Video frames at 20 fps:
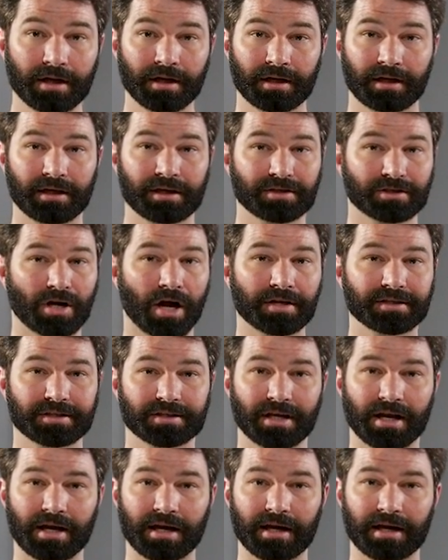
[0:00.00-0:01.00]
He is not
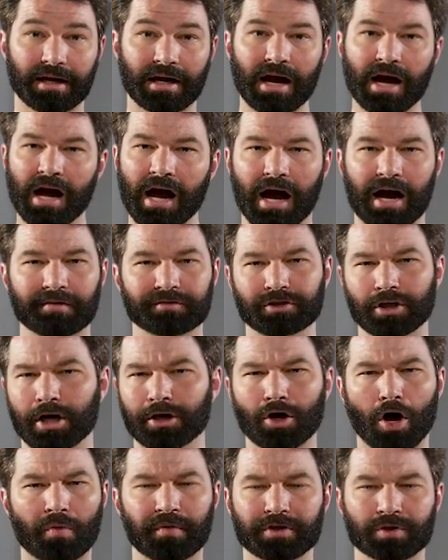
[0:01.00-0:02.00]
saying, "I've
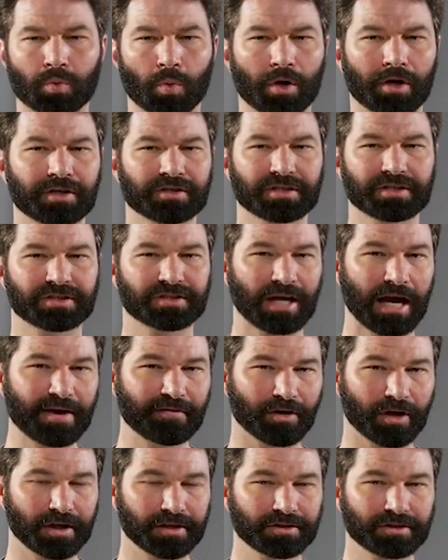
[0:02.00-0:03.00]
done all this work to
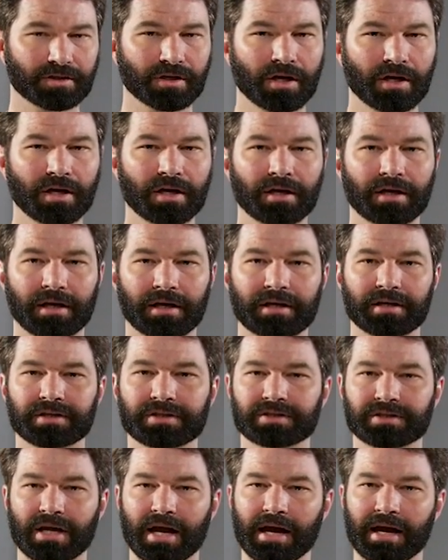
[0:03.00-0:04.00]
save us." He
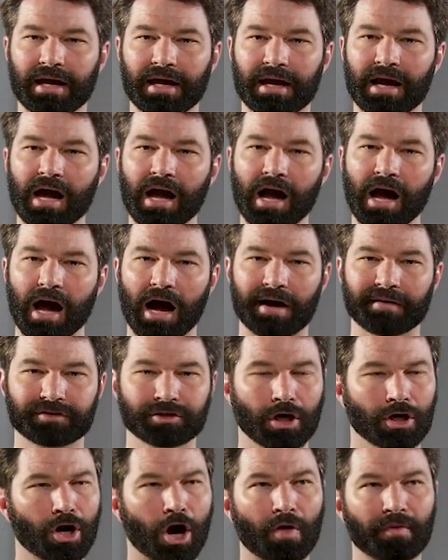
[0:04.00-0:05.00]
is saying, "I've
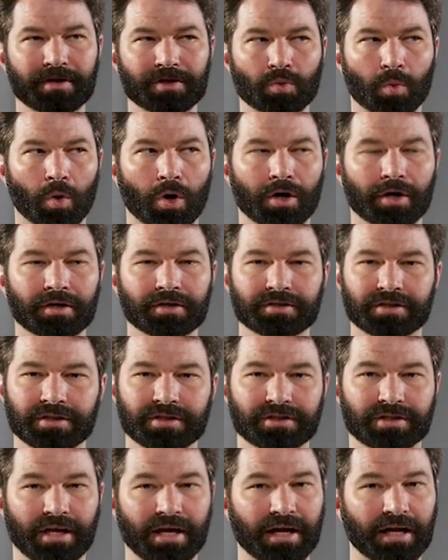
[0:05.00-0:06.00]
done all this work to
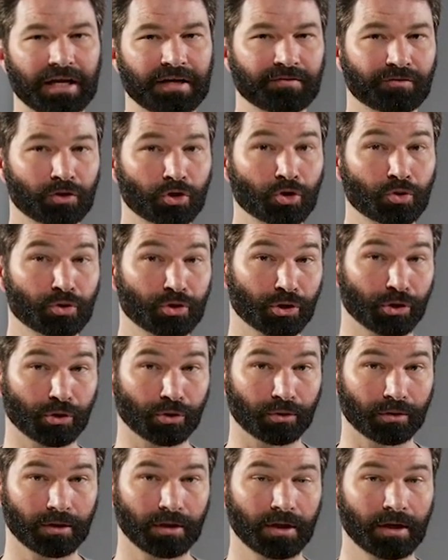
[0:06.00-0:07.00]
save you
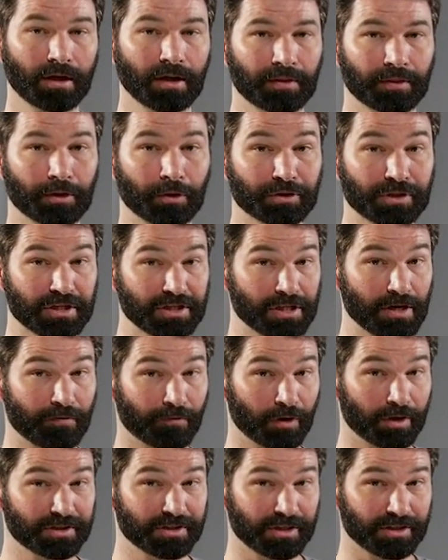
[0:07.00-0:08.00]
two." There is a
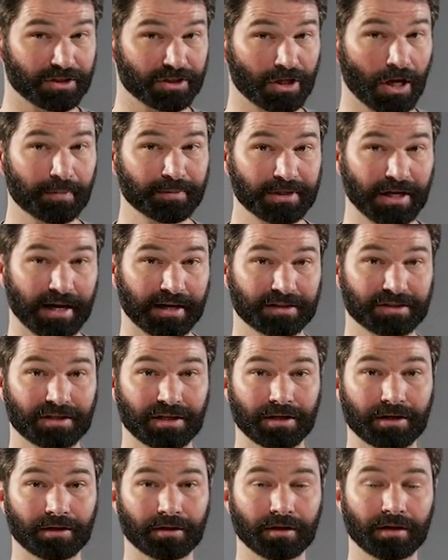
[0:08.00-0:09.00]
difference in subtext
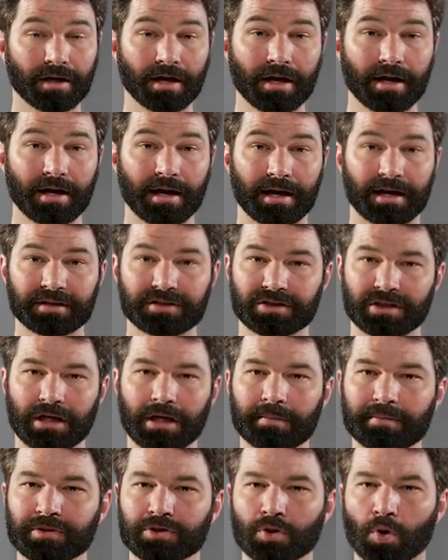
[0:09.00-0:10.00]
here, and it
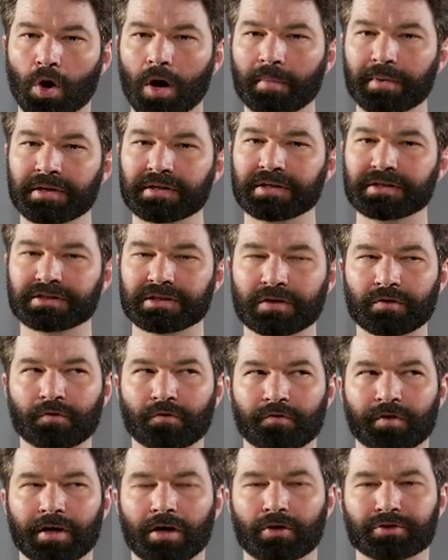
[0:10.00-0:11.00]
seems Norman didn't
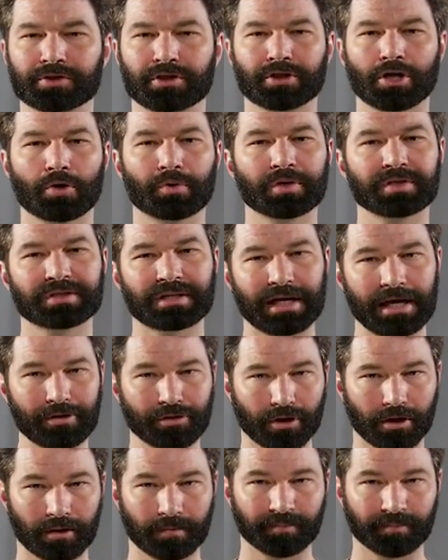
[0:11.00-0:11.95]
fail to notice either.